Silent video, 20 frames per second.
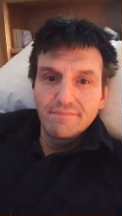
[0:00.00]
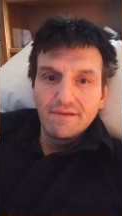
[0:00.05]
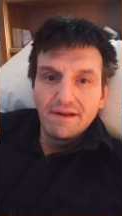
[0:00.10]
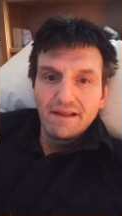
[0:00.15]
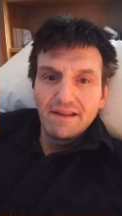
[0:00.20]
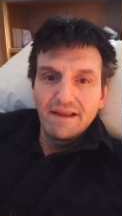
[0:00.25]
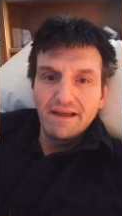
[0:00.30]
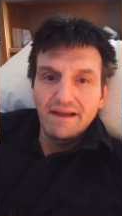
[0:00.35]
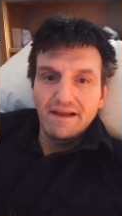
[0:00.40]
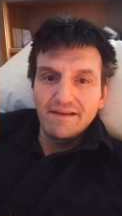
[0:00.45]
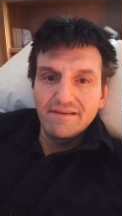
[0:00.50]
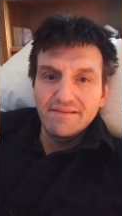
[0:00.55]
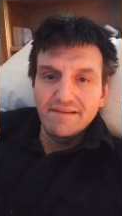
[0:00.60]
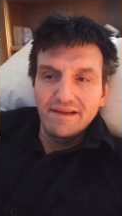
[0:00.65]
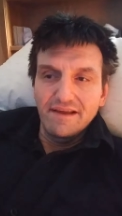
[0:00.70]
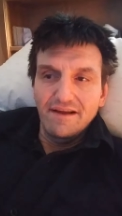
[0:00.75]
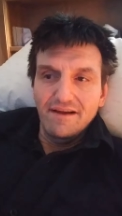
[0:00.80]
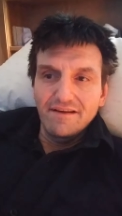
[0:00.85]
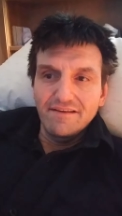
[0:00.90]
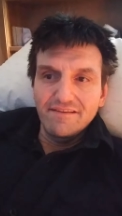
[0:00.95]
And like I
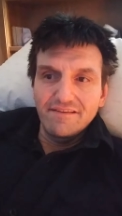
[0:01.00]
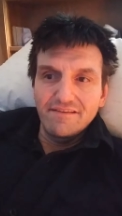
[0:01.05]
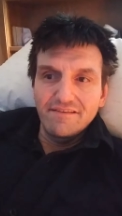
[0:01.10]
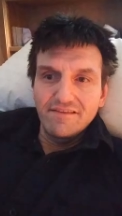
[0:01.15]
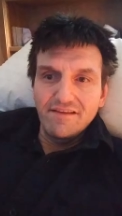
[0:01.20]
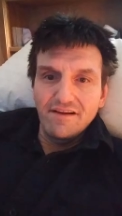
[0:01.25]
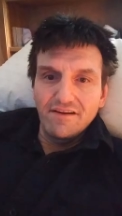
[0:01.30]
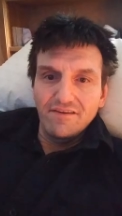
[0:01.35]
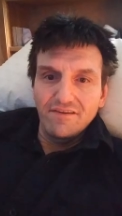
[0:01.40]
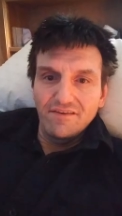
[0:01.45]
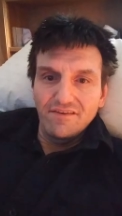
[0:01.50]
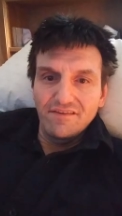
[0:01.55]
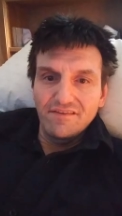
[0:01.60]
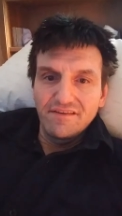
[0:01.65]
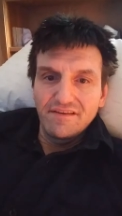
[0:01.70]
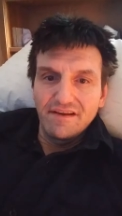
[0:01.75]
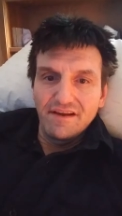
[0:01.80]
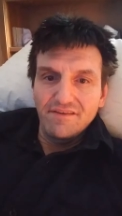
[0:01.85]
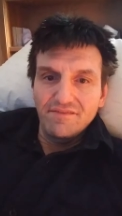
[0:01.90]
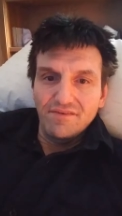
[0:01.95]
say, hugs and snuggles.
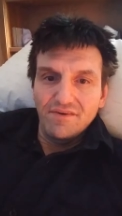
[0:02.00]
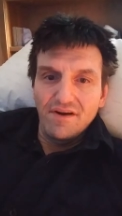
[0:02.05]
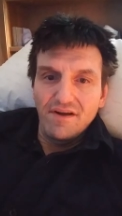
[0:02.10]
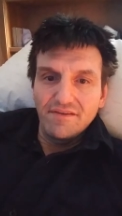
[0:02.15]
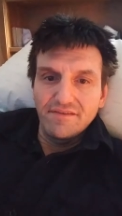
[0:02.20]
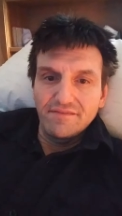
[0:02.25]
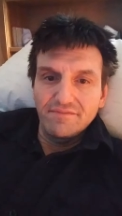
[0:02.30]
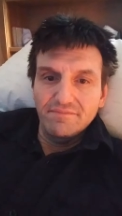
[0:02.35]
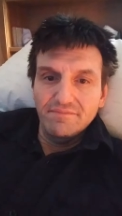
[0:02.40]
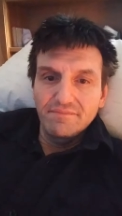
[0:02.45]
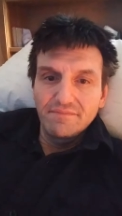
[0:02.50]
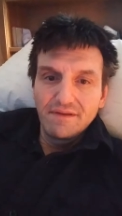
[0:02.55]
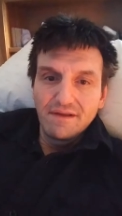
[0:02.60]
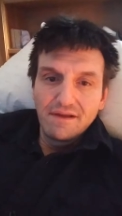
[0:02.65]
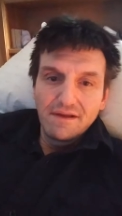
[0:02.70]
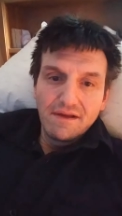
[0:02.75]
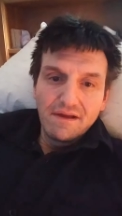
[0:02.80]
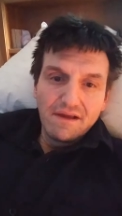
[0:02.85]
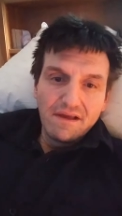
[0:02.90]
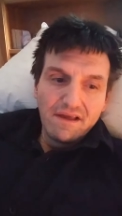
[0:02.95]
You guys were awesome.
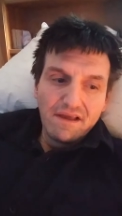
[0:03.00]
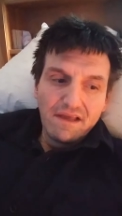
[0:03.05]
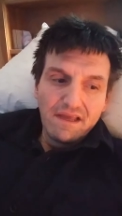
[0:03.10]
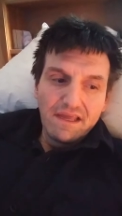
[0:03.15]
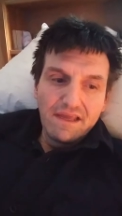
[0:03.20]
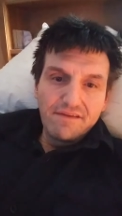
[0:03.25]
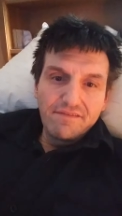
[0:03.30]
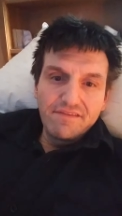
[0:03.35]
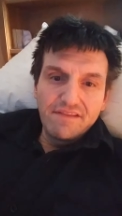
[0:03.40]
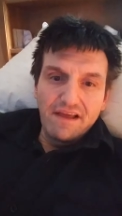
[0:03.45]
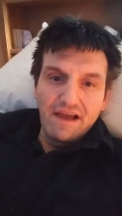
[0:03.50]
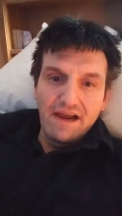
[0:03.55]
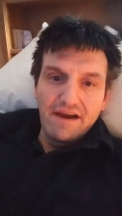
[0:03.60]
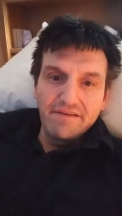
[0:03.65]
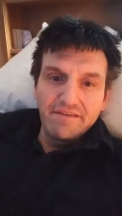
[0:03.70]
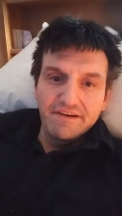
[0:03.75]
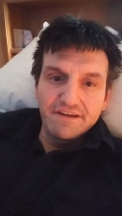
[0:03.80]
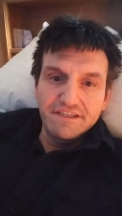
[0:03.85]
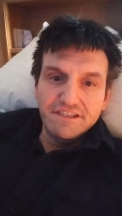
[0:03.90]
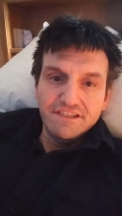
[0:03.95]
Even the
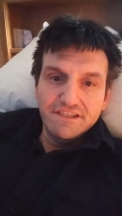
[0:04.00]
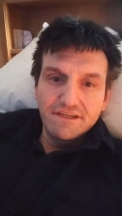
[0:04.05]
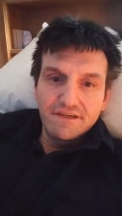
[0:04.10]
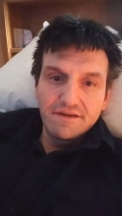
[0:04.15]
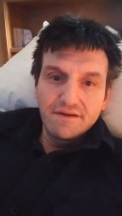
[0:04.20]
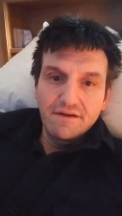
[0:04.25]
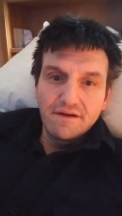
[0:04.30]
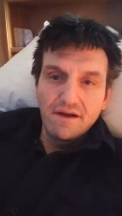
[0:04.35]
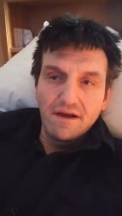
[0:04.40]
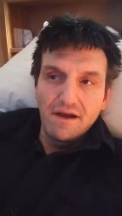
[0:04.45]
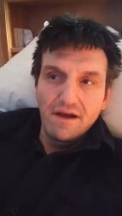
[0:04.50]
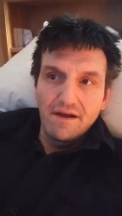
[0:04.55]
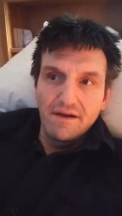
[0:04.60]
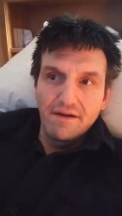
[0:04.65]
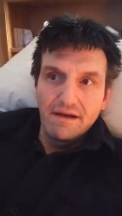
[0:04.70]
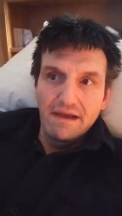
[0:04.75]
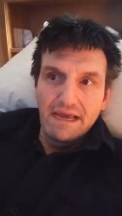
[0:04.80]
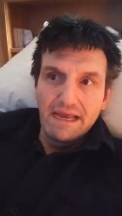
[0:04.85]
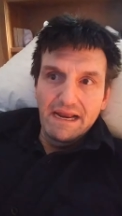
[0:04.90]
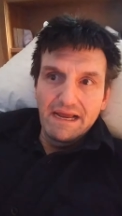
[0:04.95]
Irish,
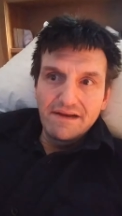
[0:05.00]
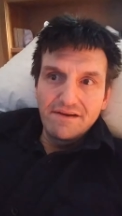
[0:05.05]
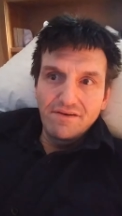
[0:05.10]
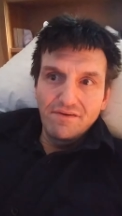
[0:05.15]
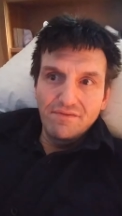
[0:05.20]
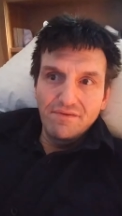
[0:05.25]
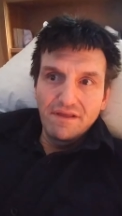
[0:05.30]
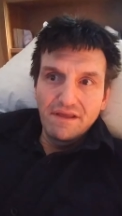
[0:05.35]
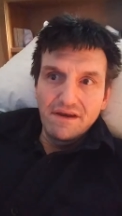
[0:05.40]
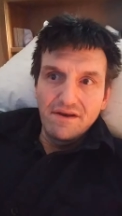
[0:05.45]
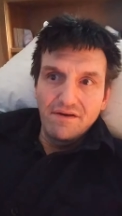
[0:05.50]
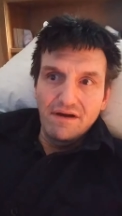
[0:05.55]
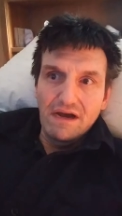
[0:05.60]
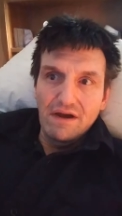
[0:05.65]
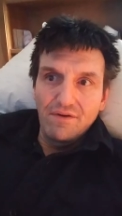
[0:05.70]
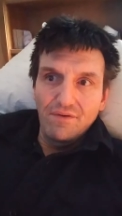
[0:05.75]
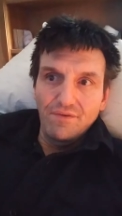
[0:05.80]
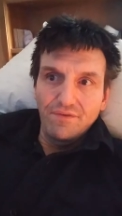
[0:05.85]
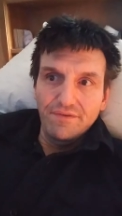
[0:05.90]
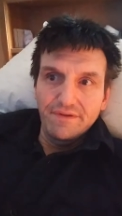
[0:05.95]
uh, and I don't really know
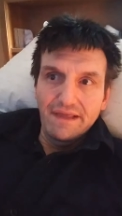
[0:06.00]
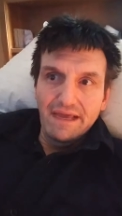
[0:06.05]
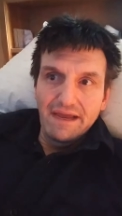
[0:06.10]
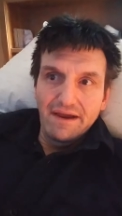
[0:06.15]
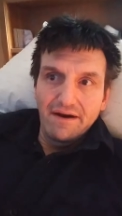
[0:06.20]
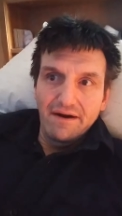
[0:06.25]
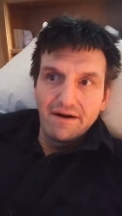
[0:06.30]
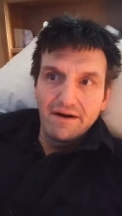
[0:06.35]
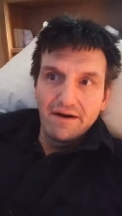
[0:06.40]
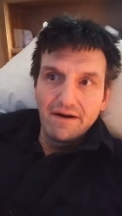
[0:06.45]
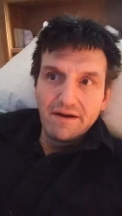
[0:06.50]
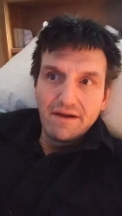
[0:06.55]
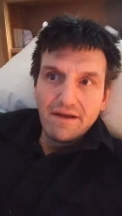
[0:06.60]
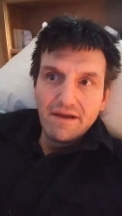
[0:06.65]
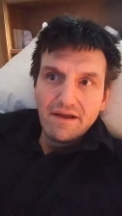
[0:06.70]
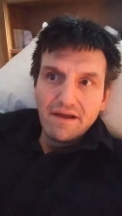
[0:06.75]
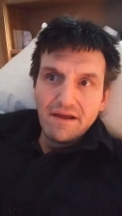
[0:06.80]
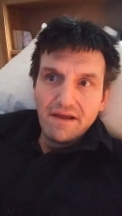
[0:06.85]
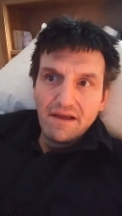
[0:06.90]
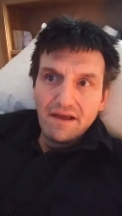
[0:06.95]
how old they are.
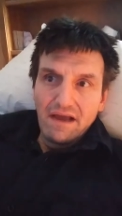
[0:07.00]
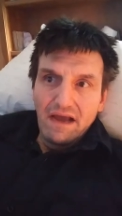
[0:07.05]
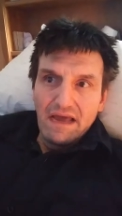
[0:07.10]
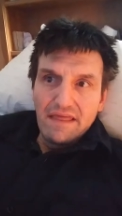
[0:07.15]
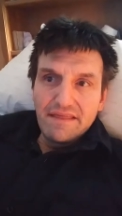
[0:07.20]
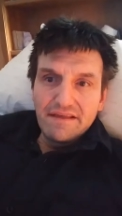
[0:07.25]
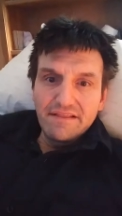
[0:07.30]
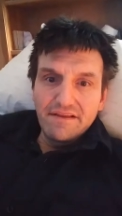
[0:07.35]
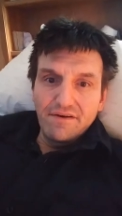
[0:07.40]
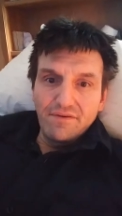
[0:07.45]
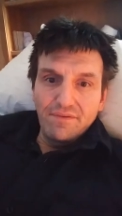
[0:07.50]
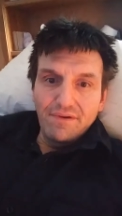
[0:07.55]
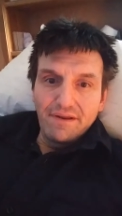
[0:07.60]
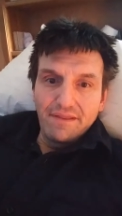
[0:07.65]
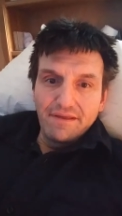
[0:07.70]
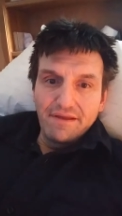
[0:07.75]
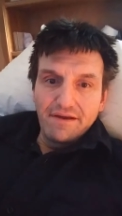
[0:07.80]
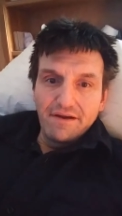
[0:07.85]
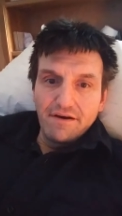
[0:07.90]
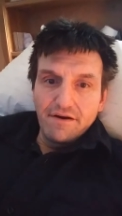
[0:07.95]
I think they're one of
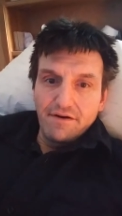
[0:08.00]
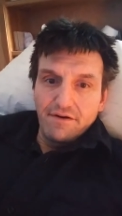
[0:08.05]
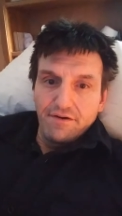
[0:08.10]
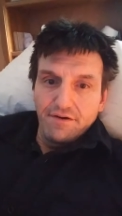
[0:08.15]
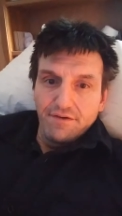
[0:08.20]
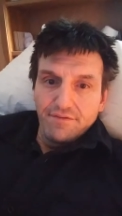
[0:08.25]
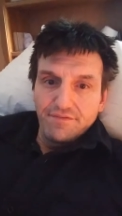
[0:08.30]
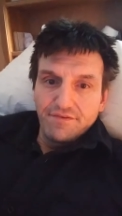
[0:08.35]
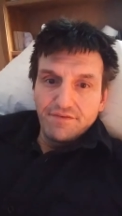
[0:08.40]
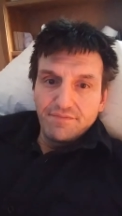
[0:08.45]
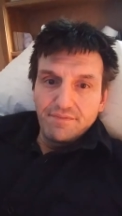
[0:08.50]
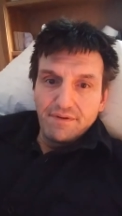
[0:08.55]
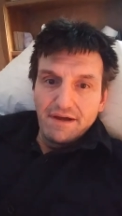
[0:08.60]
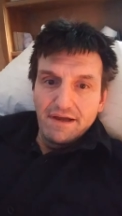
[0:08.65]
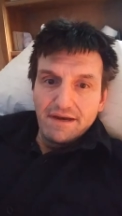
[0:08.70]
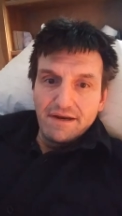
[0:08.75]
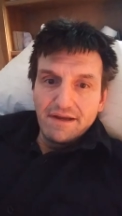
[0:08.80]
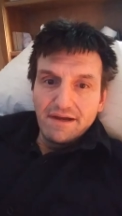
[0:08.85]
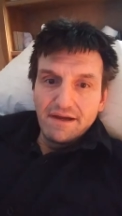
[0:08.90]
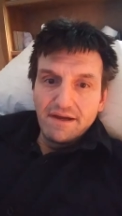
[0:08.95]
the younger groups,
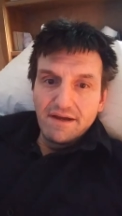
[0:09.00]
but